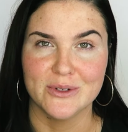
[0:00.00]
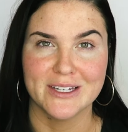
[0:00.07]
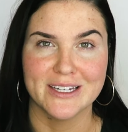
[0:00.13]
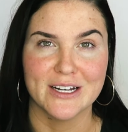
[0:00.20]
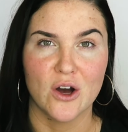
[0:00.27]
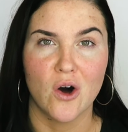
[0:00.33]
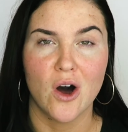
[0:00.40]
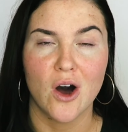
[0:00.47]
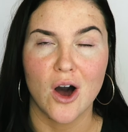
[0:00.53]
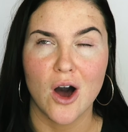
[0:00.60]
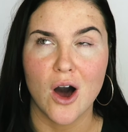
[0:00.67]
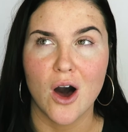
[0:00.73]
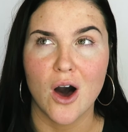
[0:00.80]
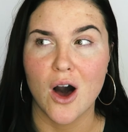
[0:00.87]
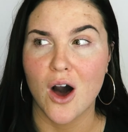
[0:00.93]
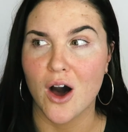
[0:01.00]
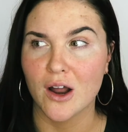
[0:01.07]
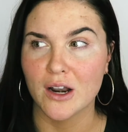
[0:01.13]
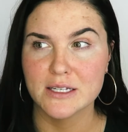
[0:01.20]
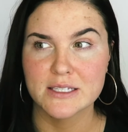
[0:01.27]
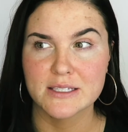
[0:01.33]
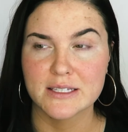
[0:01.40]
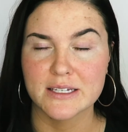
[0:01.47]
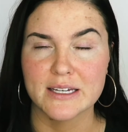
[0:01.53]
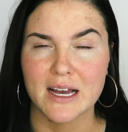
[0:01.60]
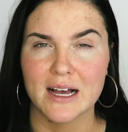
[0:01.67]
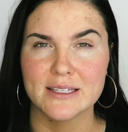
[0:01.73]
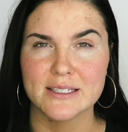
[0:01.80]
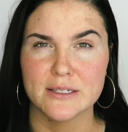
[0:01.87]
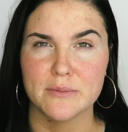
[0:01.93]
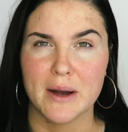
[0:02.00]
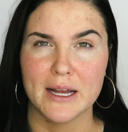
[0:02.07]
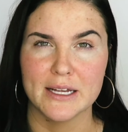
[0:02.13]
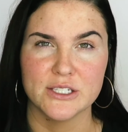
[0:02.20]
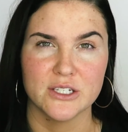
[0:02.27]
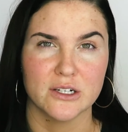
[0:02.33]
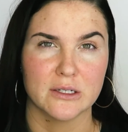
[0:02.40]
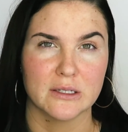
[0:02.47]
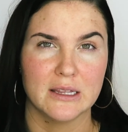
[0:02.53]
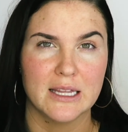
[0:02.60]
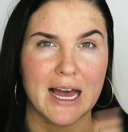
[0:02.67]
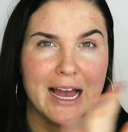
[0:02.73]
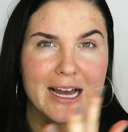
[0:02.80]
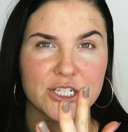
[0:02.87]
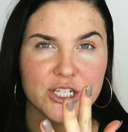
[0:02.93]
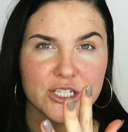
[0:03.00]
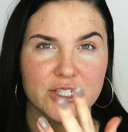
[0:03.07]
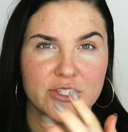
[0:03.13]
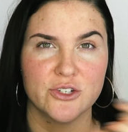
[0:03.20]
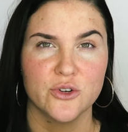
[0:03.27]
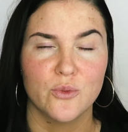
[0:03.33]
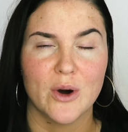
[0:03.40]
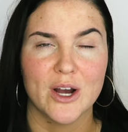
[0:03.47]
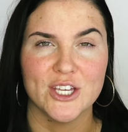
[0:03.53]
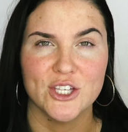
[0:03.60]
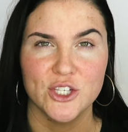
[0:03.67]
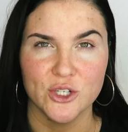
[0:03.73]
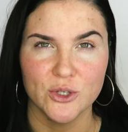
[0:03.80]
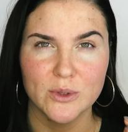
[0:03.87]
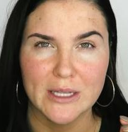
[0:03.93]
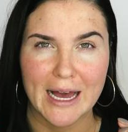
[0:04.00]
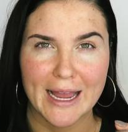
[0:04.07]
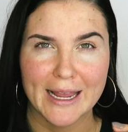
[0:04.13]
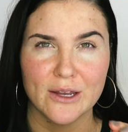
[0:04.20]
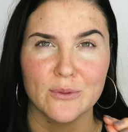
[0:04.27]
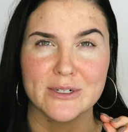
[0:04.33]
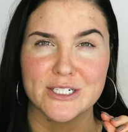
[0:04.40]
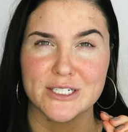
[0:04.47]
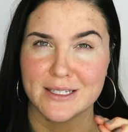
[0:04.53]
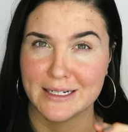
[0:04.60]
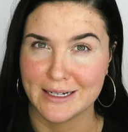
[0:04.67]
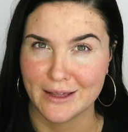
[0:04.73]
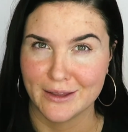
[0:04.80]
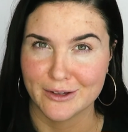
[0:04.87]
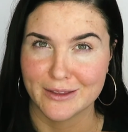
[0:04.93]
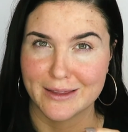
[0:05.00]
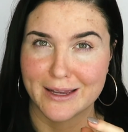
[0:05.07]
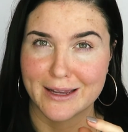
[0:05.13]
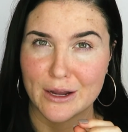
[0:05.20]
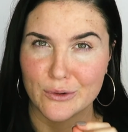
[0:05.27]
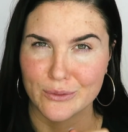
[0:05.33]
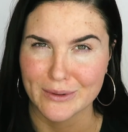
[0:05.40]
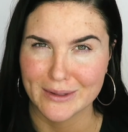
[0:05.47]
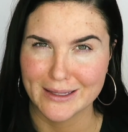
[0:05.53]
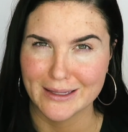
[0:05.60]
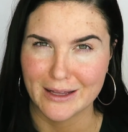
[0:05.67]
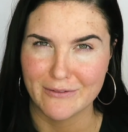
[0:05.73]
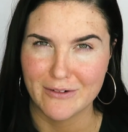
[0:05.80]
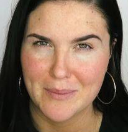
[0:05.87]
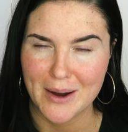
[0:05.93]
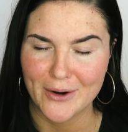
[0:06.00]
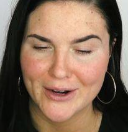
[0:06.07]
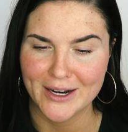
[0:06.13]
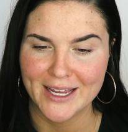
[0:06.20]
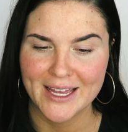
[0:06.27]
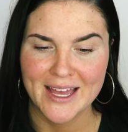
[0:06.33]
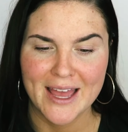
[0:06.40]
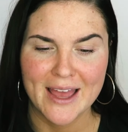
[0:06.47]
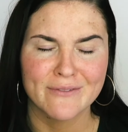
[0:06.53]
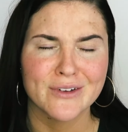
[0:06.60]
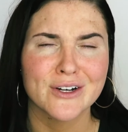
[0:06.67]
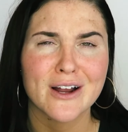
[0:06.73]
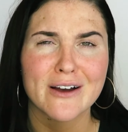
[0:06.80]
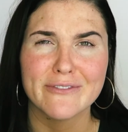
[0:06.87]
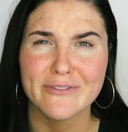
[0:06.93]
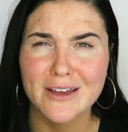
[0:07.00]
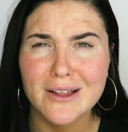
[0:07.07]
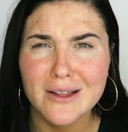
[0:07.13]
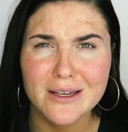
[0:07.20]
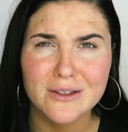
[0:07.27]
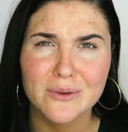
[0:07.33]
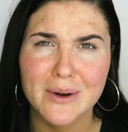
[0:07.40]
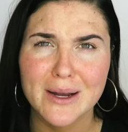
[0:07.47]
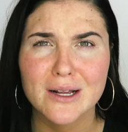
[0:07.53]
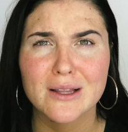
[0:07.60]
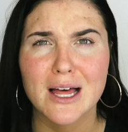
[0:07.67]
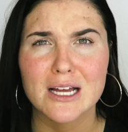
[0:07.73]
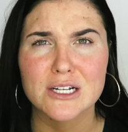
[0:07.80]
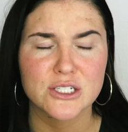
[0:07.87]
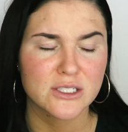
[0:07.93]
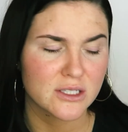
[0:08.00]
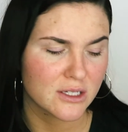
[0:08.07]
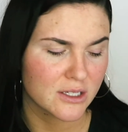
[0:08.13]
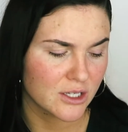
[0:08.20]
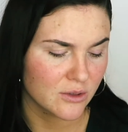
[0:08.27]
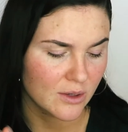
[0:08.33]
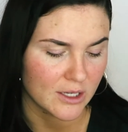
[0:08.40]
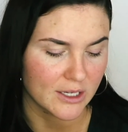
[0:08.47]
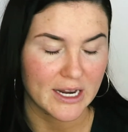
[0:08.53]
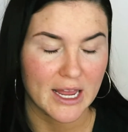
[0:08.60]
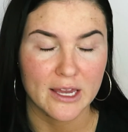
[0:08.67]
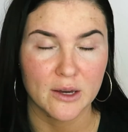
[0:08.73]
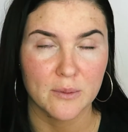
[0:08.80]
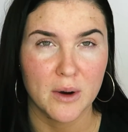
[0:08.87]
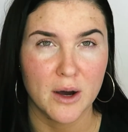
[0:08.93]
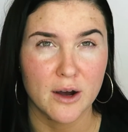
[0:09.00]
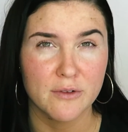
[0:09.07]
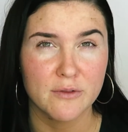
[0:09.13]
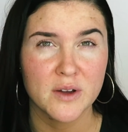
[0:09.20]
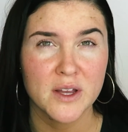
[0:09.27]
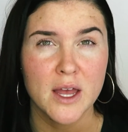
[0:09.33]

can honestly customize your lashes to what you like, which is another thing I really love about it. If you're not feeling the way your lashes look, you can cake them off.